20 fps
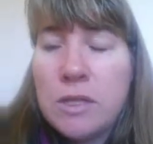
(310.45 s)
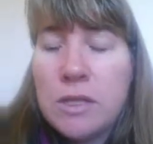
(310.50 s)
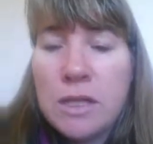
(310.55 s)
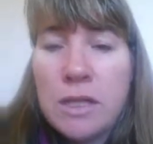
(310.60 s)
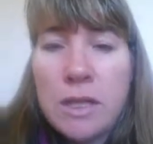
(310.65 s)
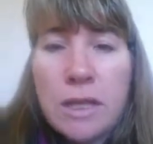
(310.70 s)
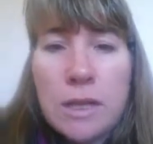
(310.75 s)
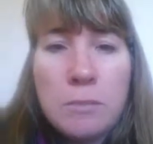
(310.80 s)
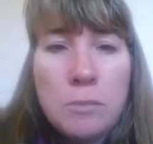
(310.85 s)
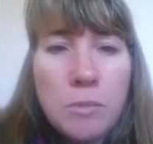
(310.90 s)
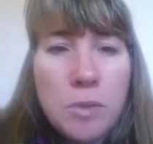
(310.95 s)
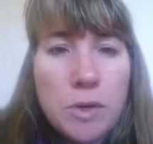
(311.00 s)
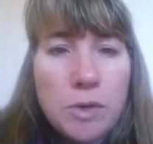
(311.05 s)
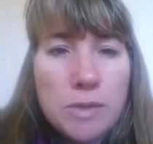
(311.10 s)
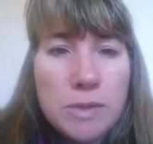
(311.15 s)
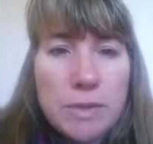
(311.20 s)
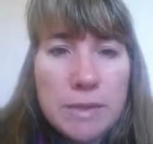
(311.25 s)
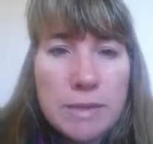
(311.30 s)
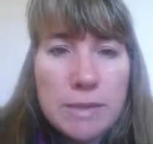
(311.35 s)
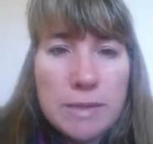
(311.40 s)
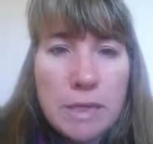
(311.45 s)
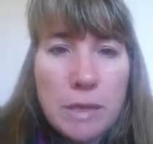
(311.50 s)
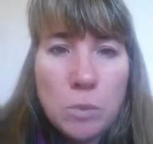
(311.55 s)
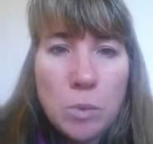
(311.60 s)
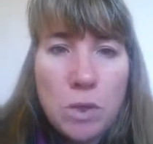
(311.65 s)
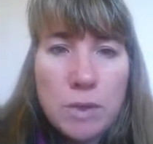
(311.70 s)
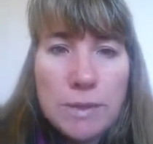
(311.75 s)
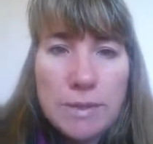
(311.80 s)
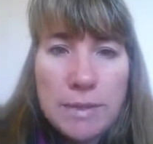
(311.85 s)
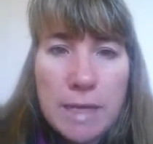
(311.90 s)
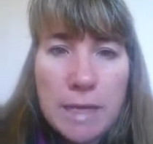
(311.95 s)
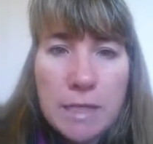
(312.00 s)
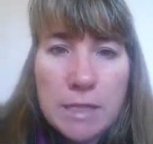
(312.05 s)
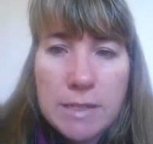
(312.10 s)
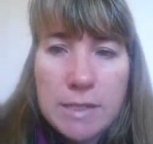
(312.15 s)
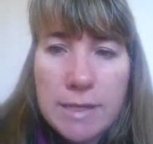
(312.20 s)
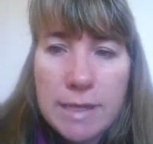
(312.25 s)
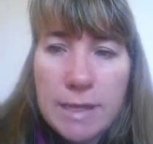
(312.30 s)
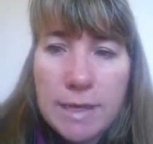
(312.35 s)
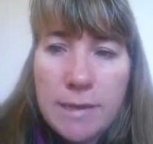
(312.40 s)
the inbox to see what's
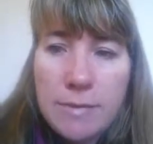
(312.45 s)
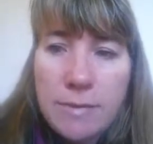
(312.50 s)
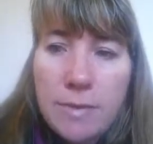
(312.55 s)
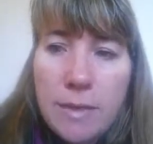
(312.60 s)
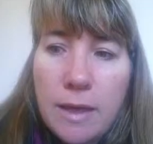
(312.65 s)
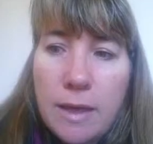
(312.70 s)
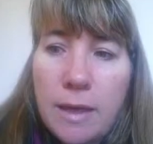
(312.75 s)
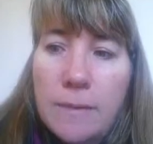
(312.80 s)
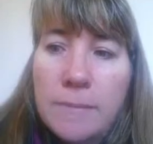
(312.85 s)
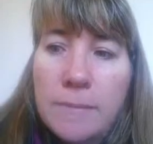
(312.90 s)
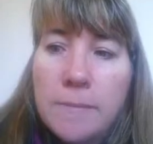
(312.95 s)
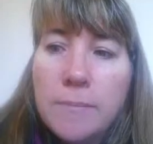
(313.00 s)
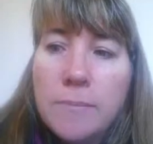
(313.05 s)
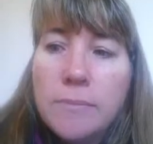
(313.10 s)
actually in there.